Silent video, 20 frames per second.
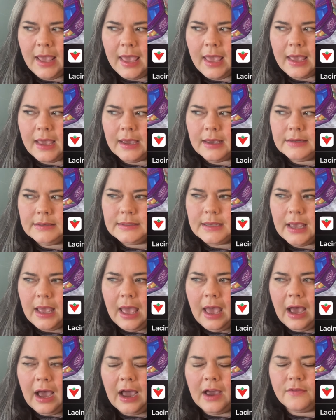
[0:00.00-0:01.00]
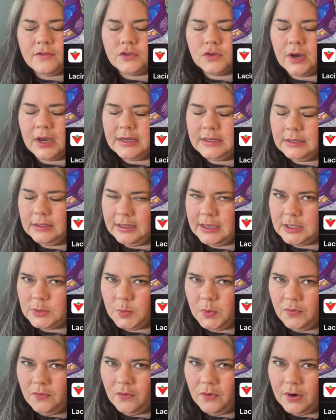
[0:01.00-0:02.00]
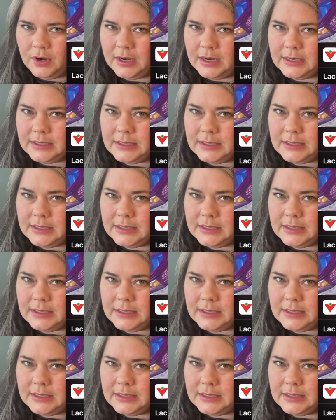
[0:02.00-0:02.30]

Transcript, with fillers: and I've tried to lace before and it